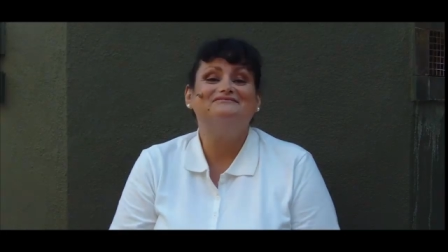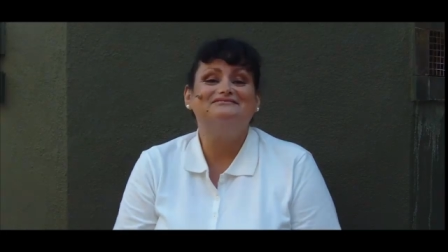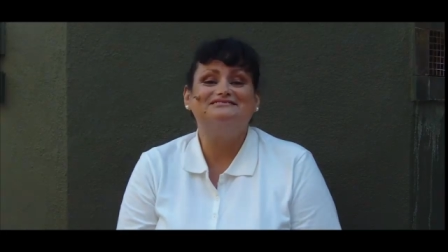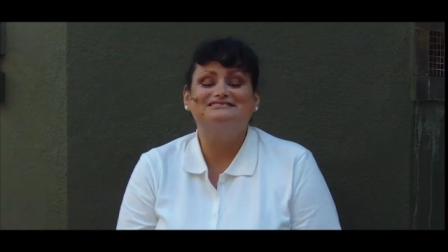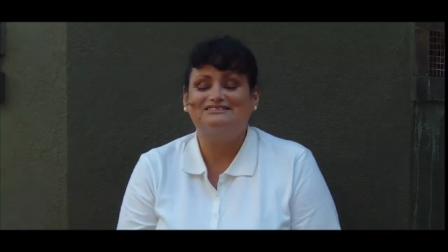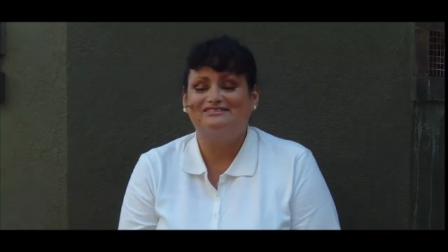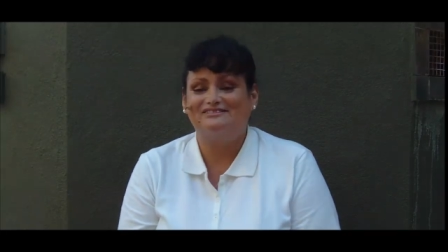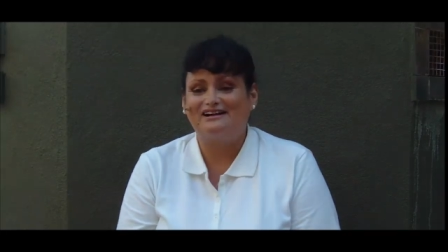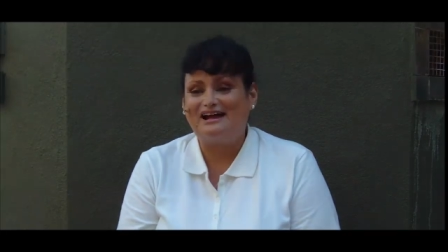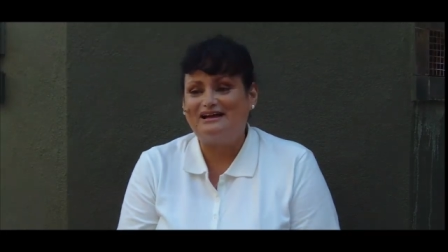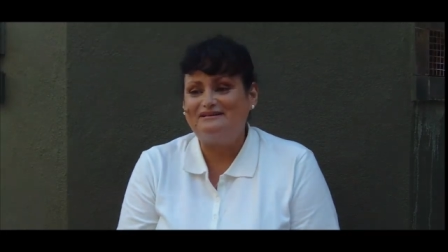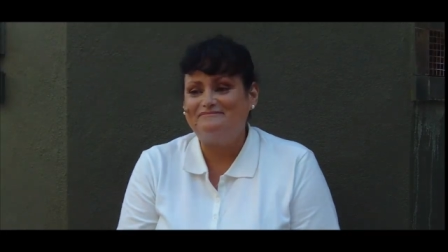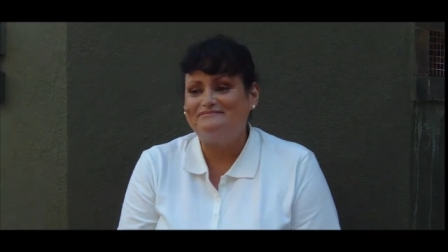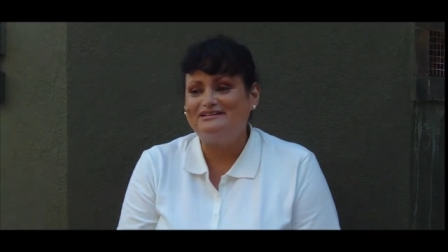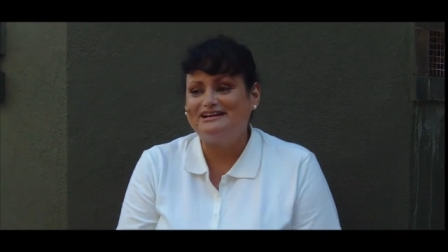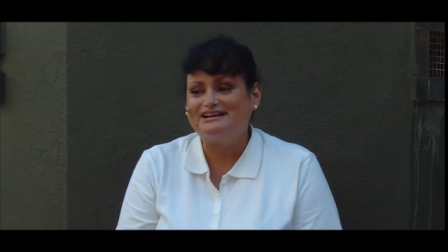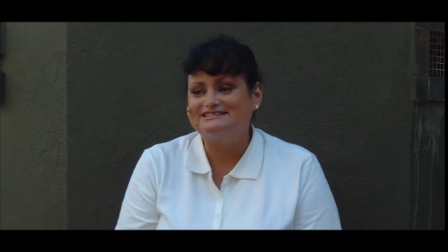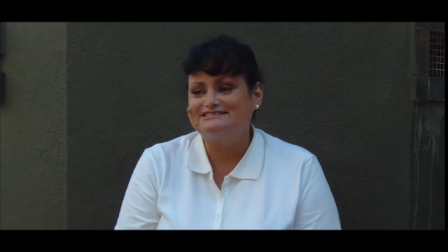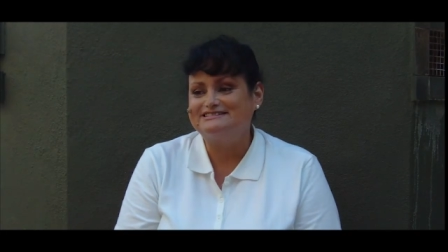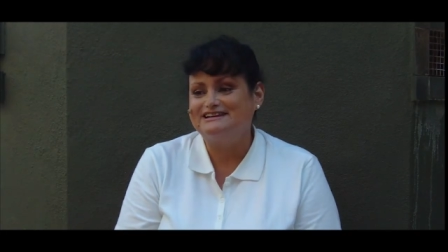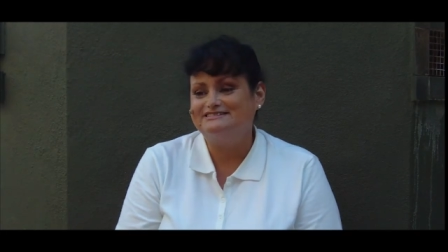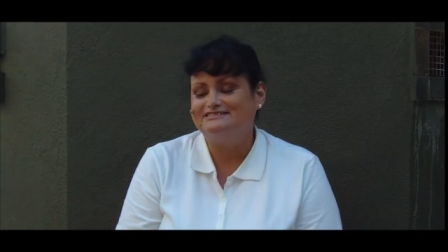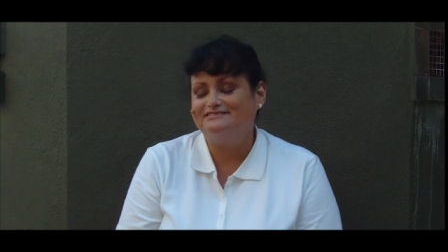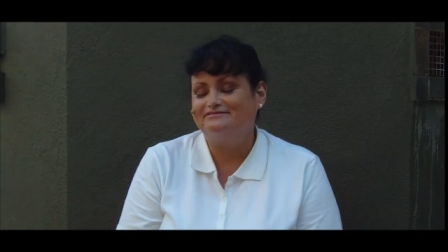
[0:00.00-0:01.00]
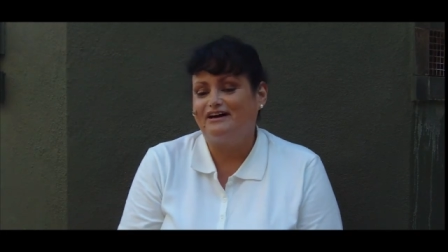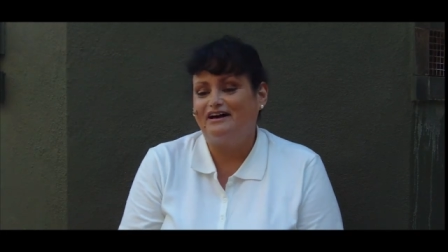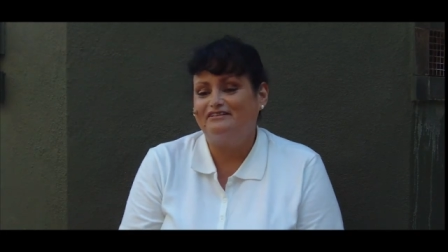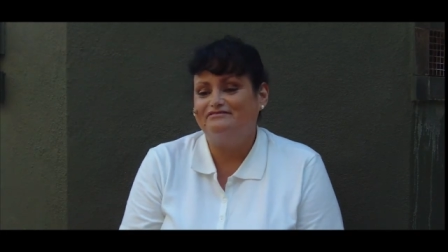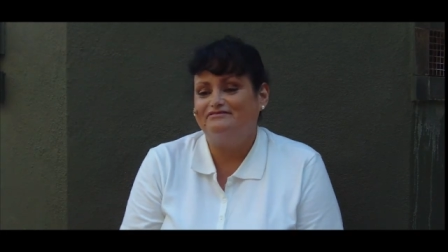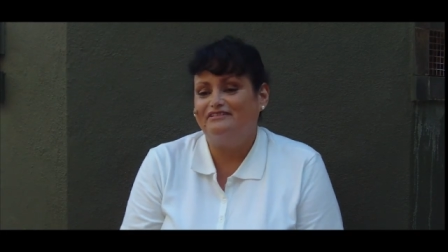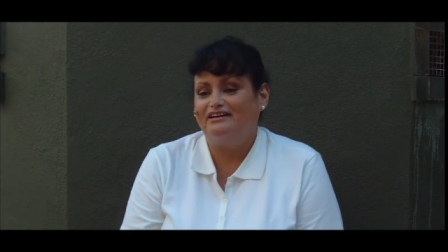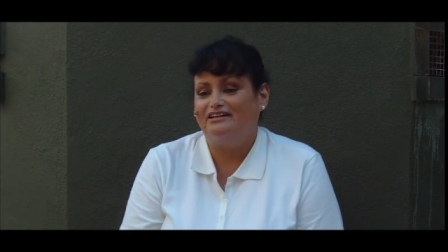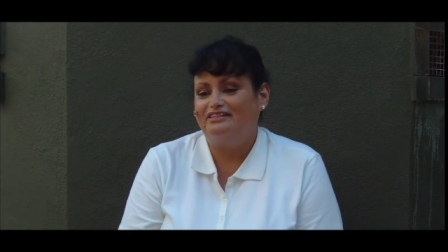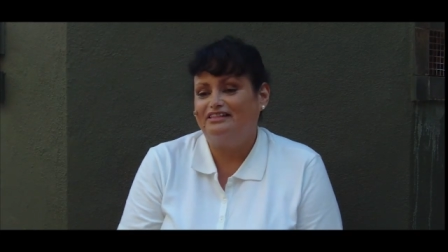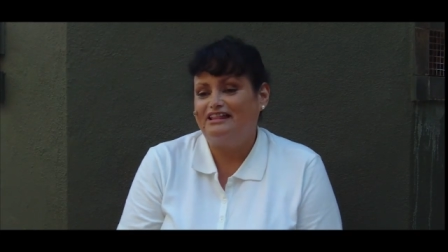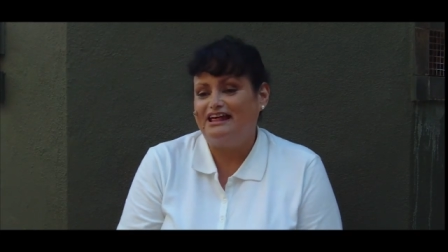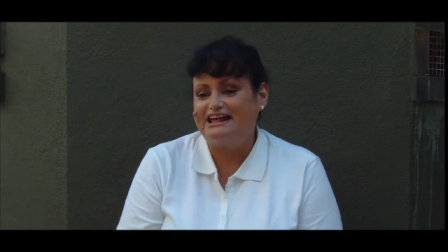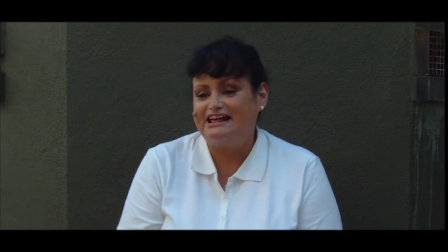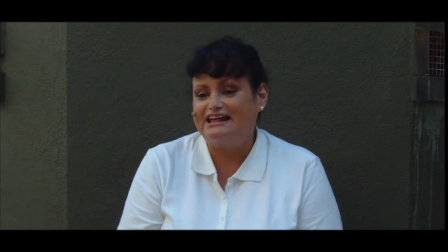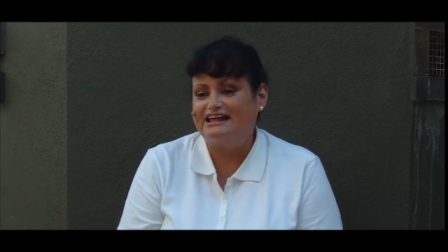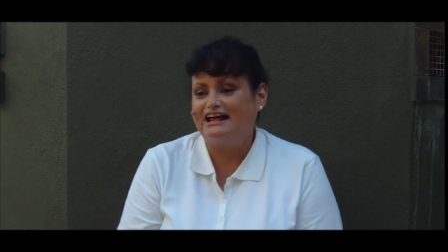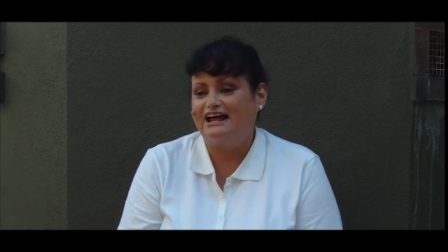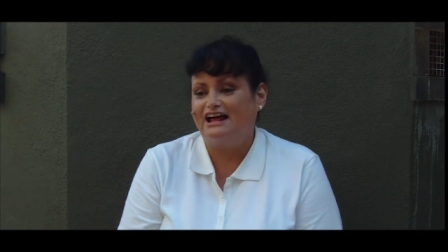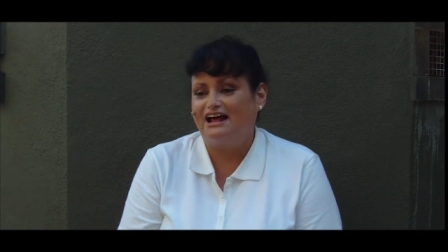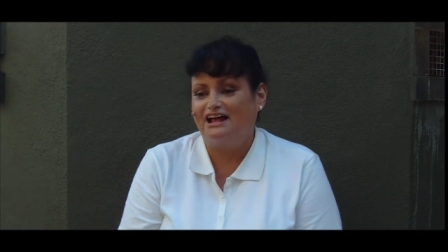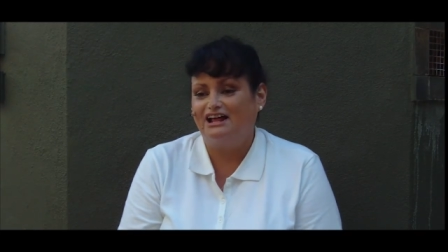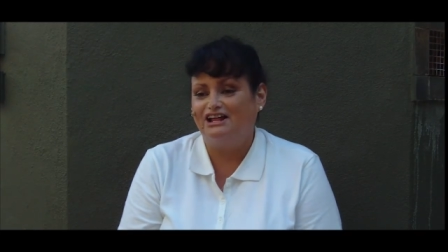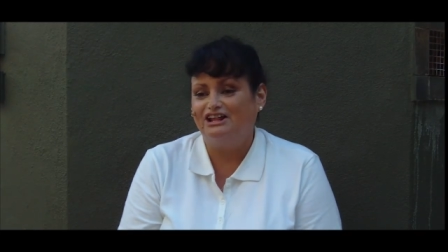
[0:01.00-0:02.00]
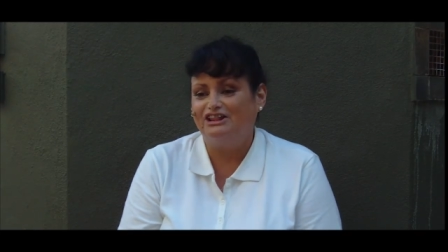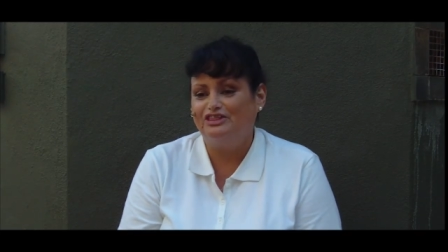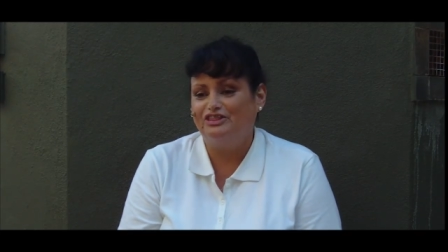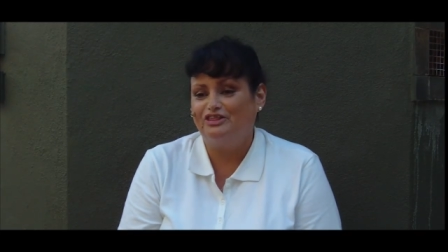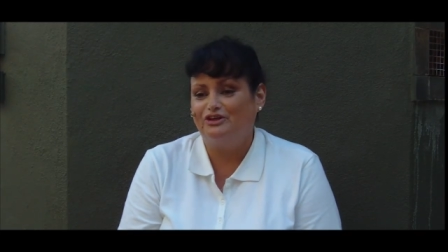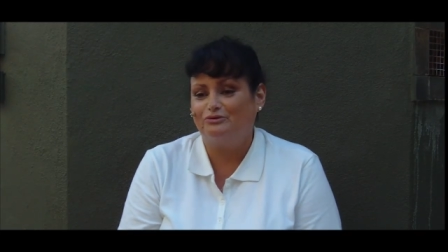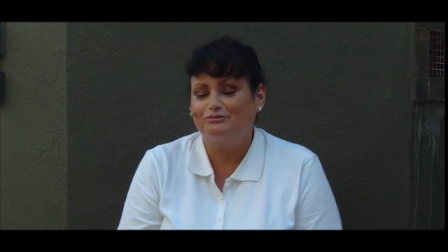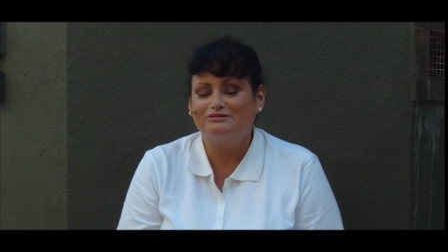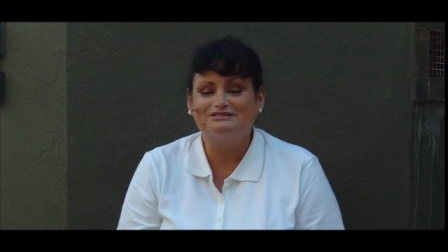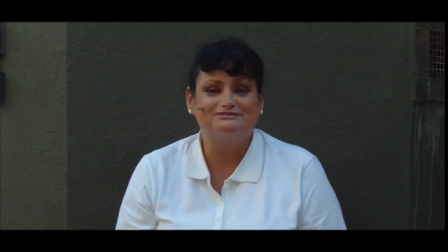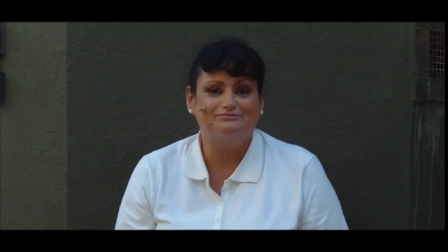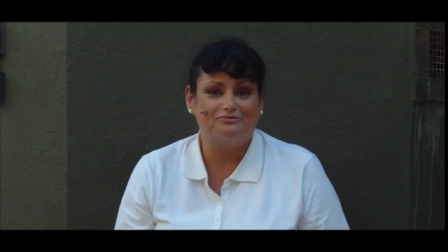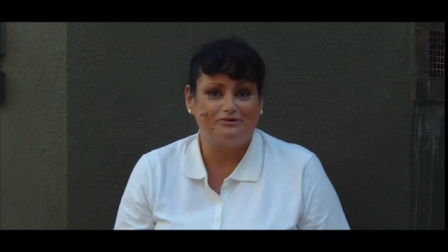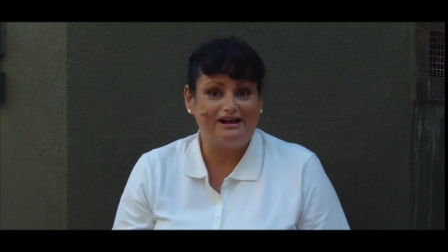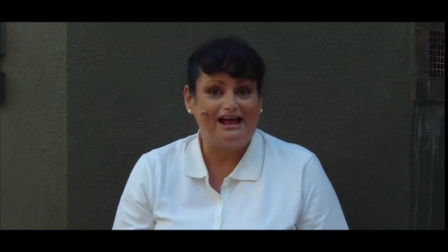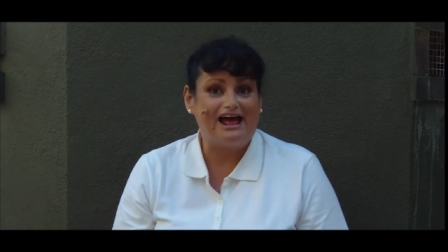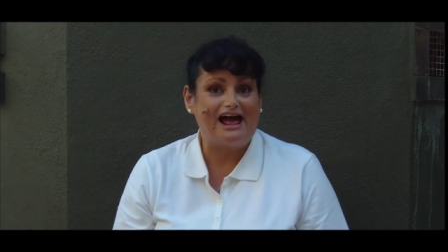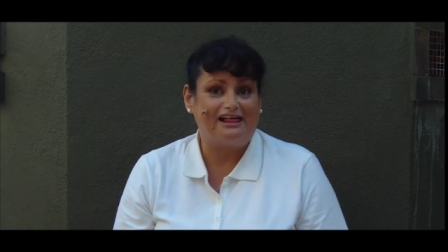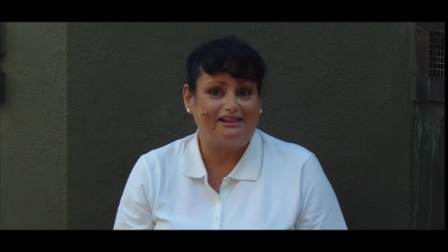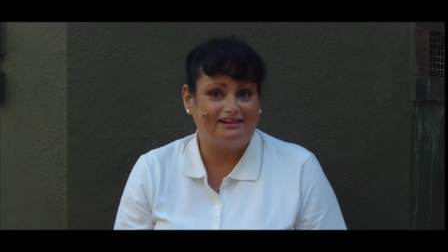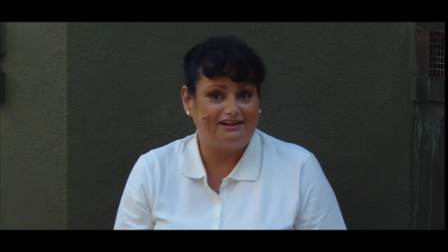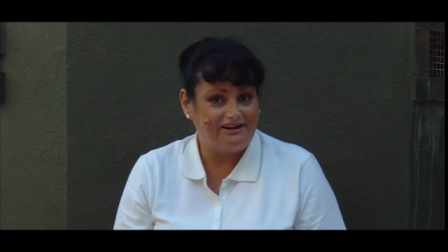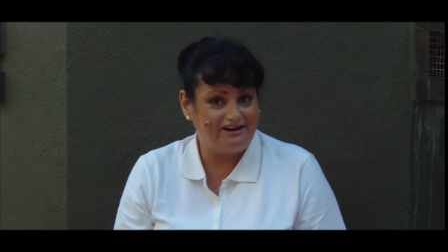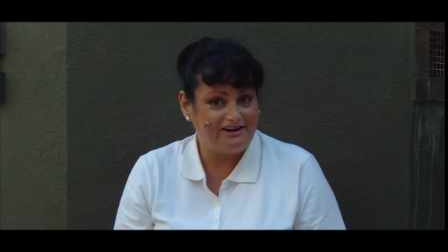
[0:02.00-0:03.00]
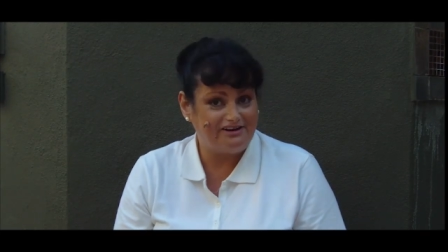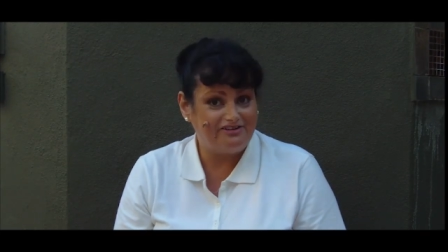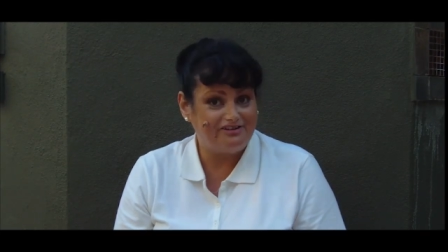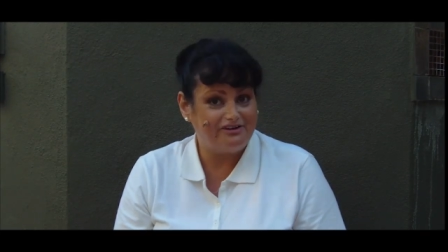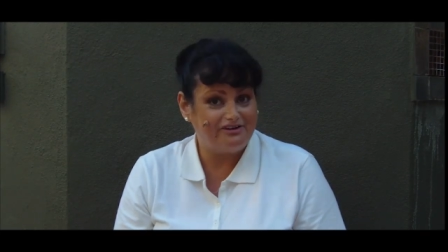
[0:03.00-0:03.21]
It was great because I, I felt like uh, there was a reality